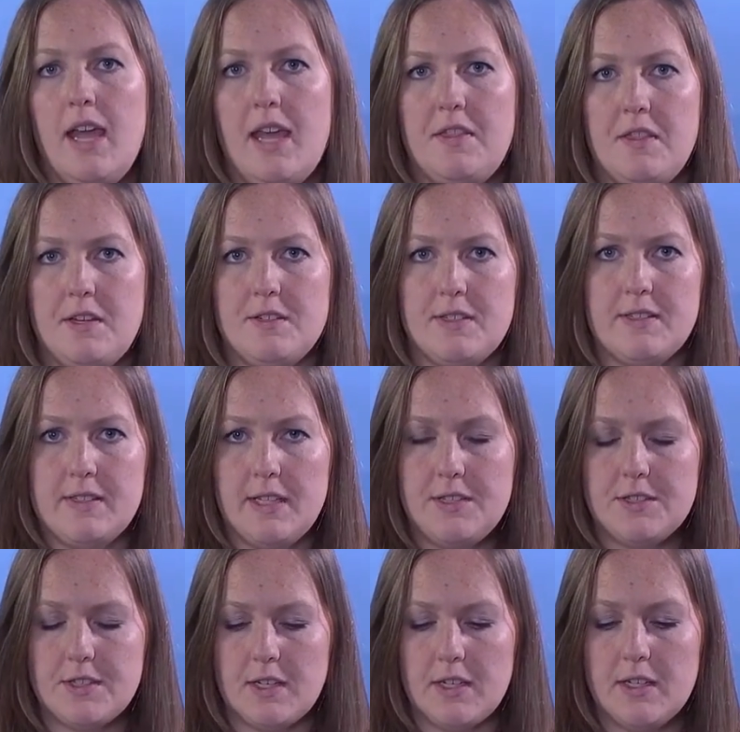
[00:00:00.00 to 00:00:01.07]
And there's a
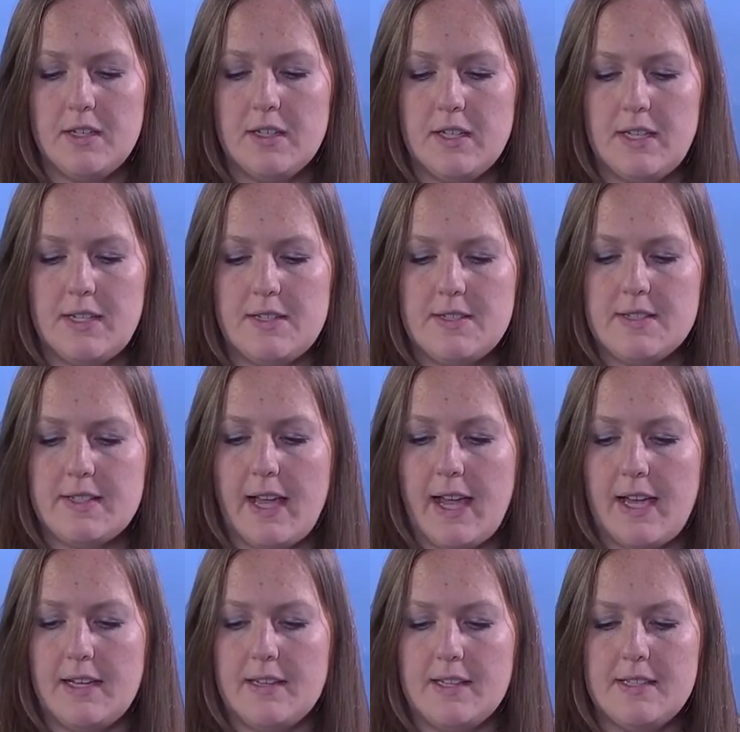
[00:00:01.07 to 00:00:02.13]
sensor
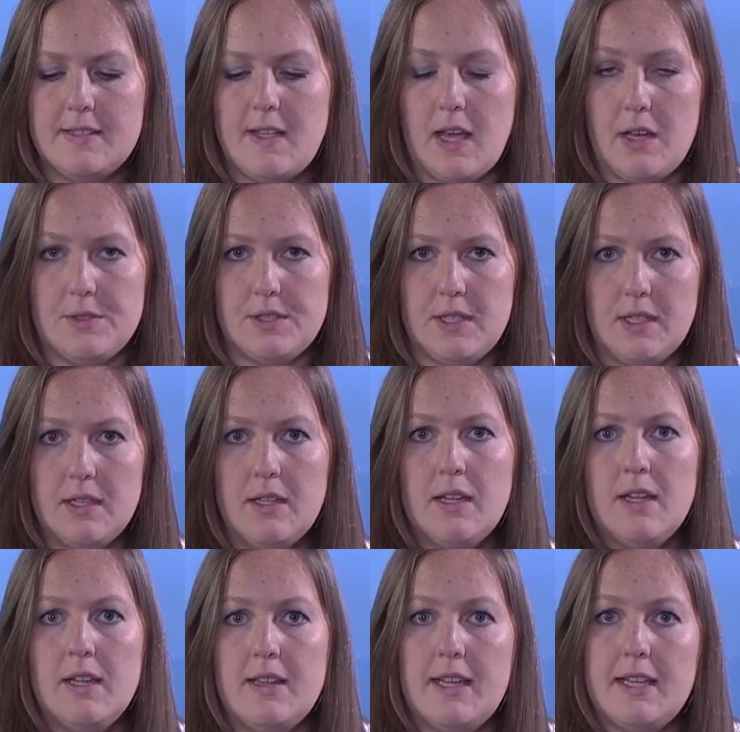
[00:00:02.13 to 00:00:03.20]
inside this housing
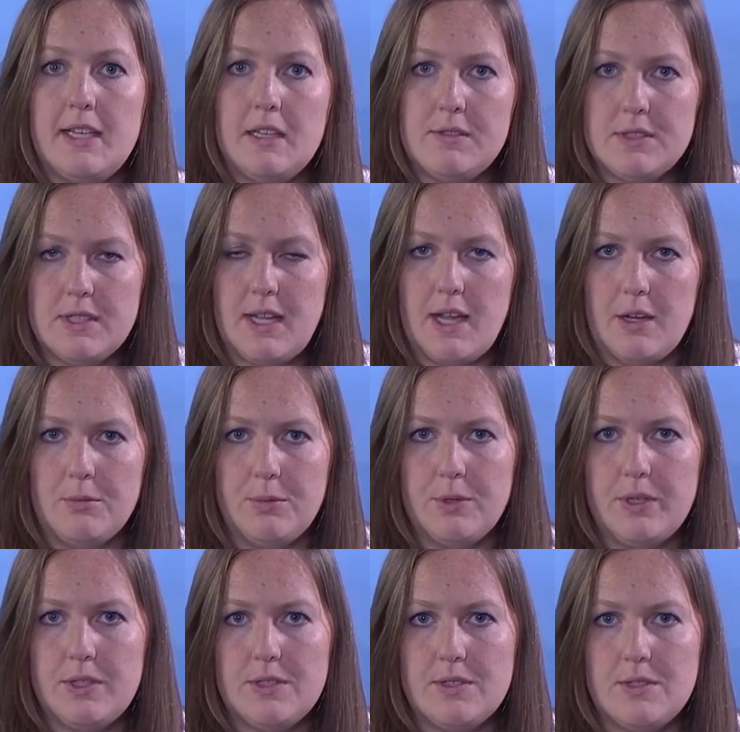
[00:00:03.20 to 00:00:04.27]
that gives an
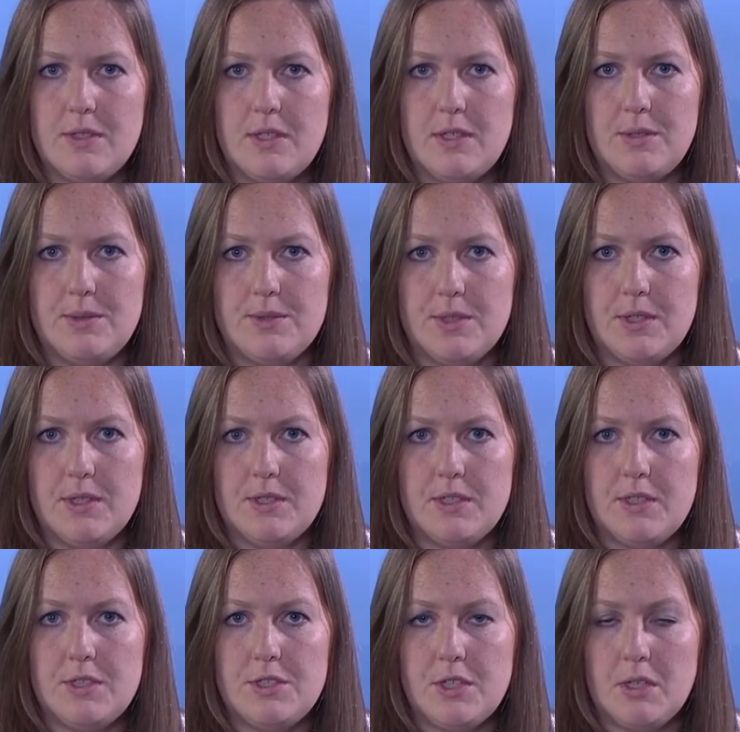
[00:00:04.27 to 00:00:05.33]
output to the user to
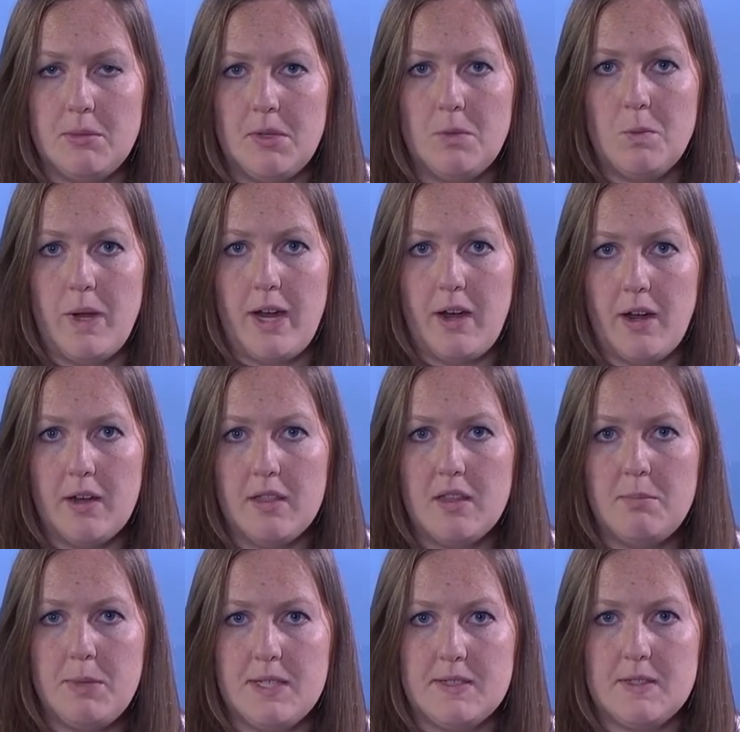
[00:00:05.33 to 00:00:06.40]
determine where
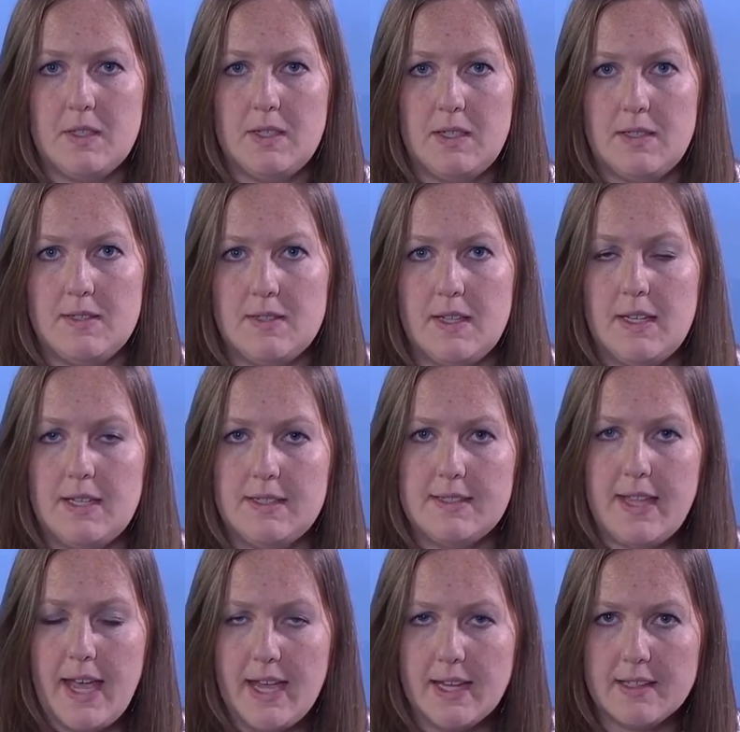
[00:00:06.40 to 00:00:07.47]
the piston is
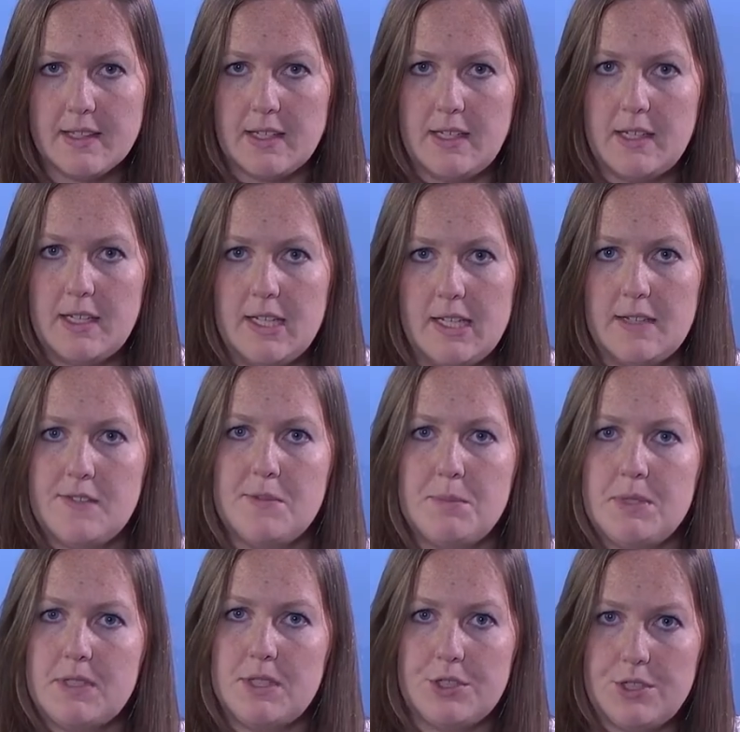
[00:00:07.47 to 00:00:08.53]
exactly and gives
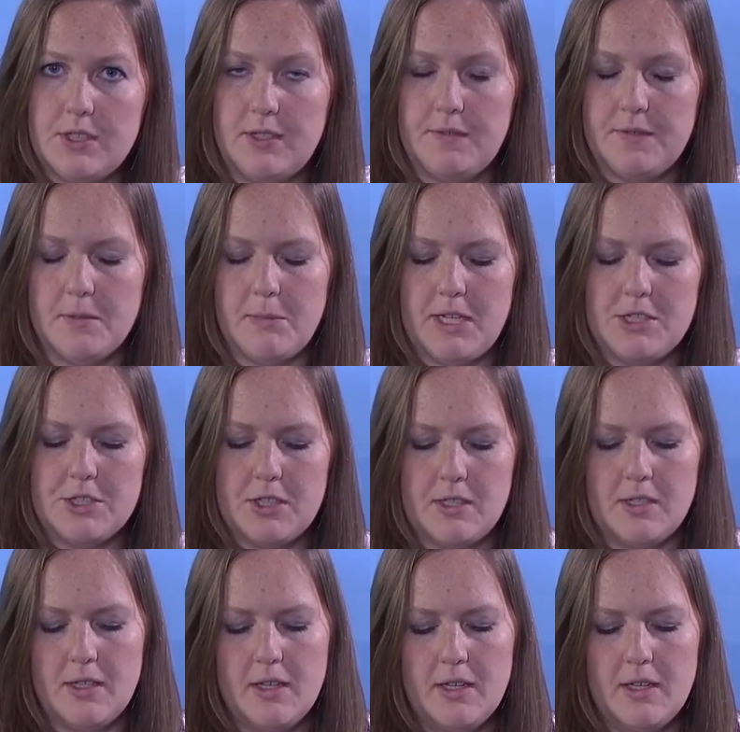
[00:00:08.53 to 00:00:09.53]
position information.